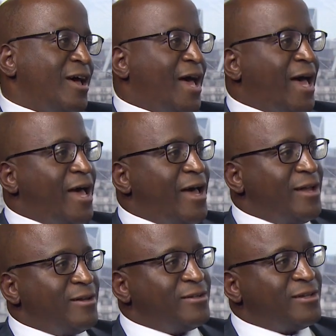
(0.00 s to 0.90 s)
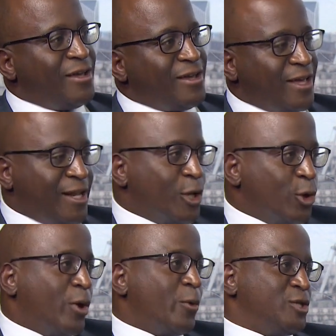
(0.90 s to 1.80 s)
and getting a
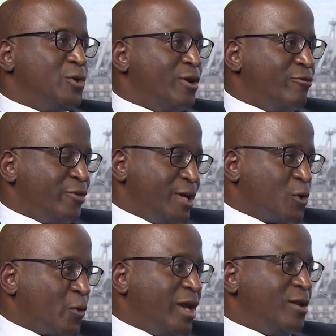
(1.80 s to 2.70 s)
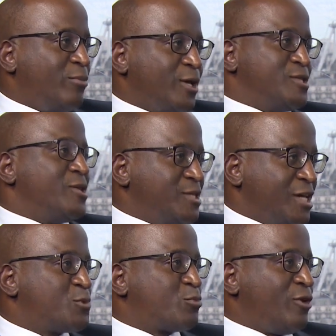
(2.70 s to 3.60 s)
lower return for that grain because they're
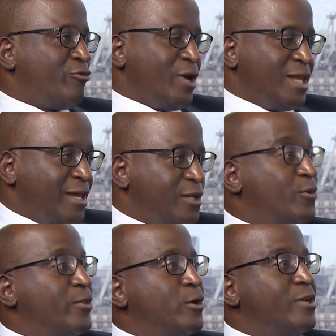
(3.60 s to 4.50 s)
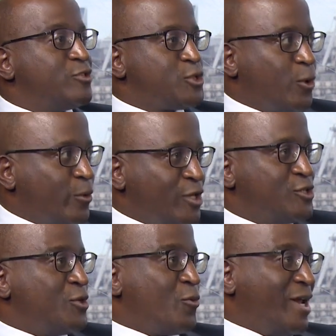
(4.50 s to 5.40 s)
desperate for a need or they don't have
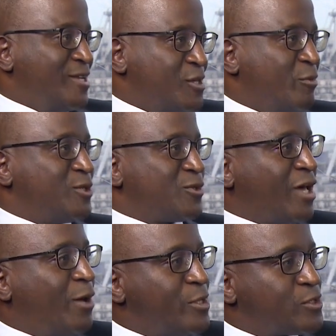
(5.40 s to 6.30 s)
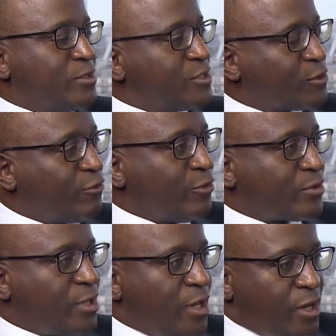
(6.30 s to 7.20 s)
storage and the rain's about to come and so on and so
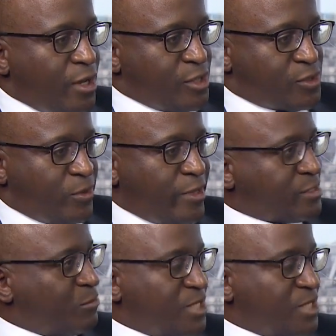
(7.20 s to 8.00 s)
forth. So there's some